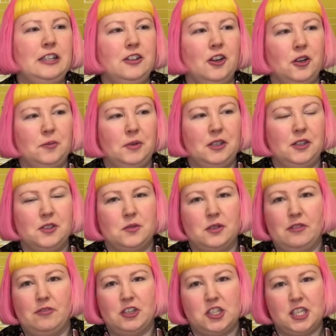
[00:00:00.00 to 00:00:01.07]
though, because
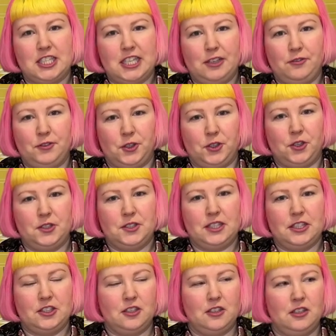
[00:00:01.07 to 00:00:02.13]
whenever I try to take photos,
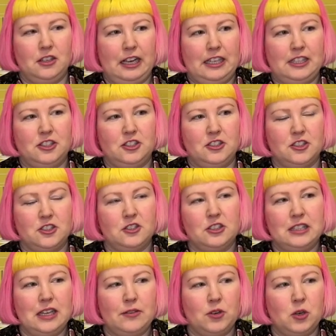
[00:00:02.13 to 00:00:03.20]
it, I just could
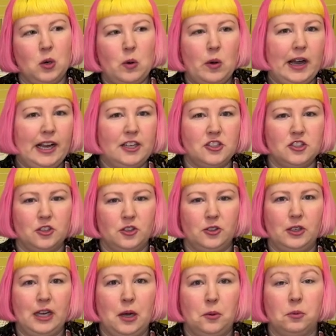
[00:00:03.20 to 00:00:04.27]
never quite show
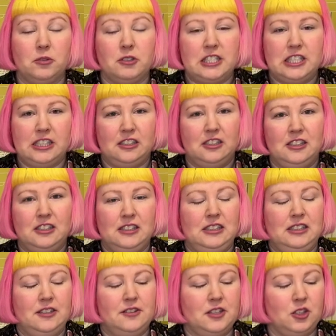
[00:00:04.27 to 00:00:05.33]
how pretty
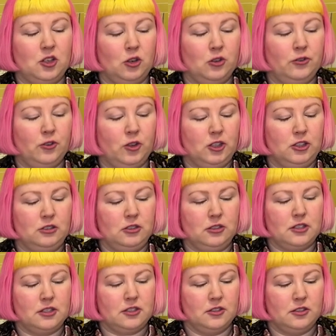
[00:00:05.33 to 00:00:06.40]
the gold foil looked.
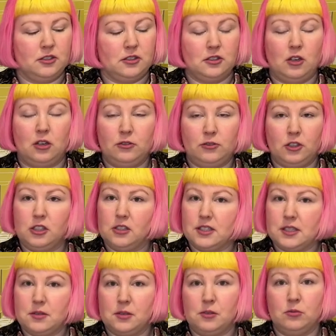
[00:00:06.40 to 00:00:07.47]
So gold foil
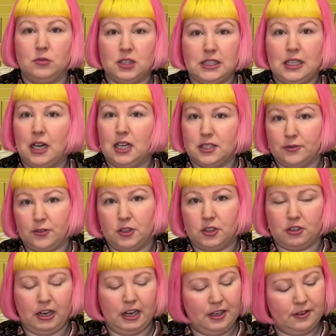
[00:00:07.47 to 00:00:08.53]
seems to be really hard to
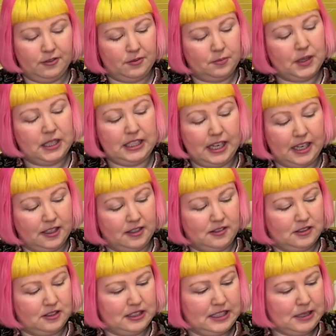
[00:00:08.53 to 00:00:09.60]
photograph, but yeah,
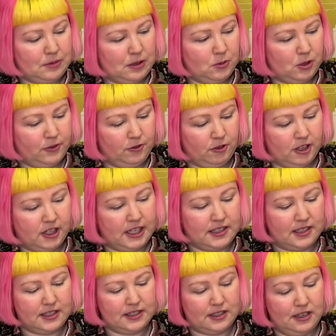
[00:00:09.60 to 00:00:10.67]
take my word for it. It
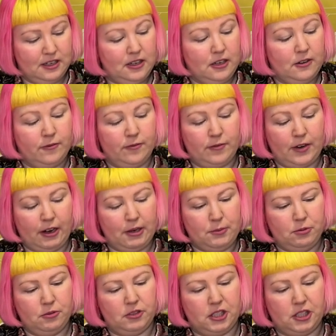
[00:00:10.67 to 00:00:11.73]
is very
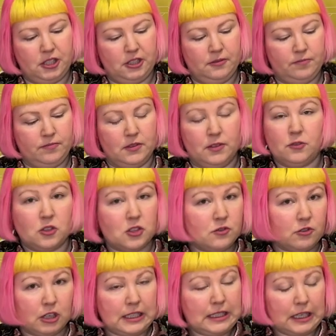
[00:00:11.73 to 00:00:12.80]
pretty, feels
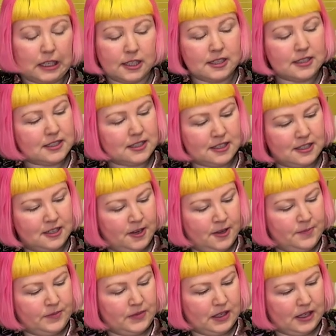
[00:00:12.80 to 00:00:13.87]
very luxe.
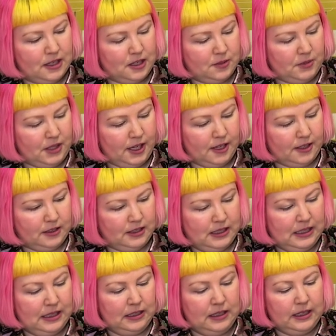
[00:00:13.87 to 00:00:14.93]
Um, yeah,
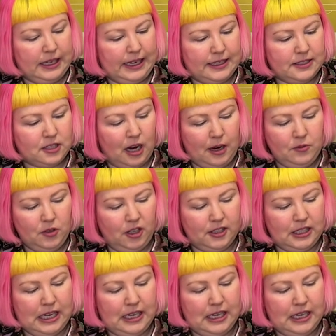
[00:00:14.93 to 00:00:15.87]
and I'm not,